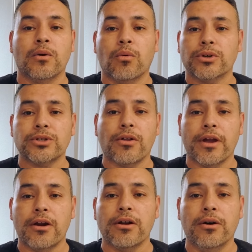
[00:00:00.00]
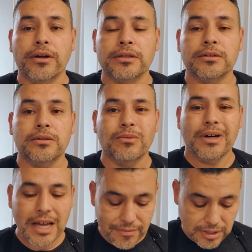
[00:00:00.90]
where's all the hair going? Well,
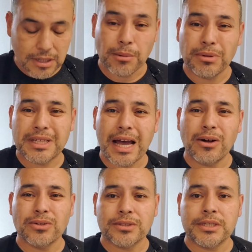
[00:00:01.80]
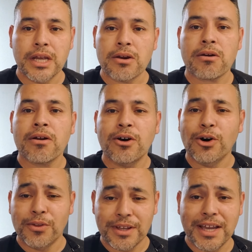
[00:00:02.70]
I have a couple towels here
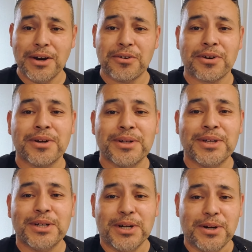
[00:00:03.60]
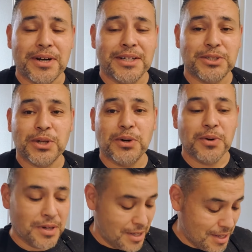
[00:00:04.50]
on the counter. All right,
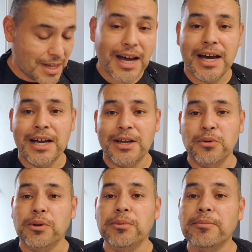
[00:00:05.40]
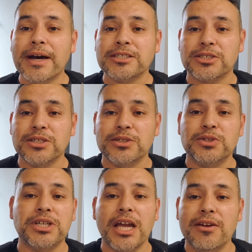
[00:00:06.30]
so it would be best to
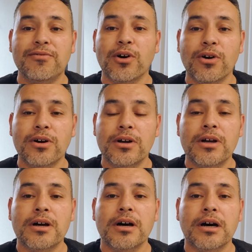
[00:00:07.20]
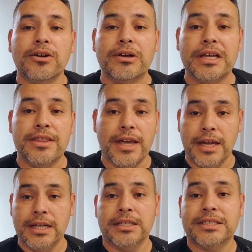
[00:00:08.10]
shave underneath
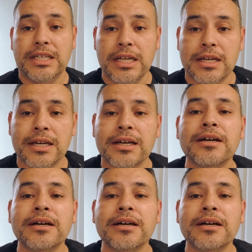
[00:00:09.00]
a sink,